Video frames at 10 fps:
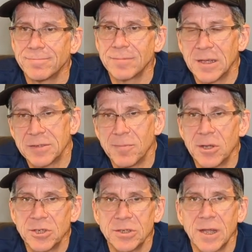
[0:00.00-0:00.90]
as
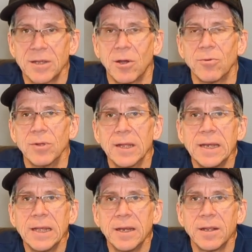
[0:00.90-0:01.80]
much as I don't really
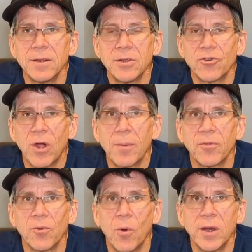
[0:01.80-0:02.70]
need it, the
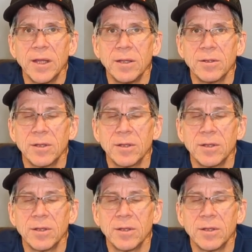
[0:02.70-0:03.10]
Triumph 20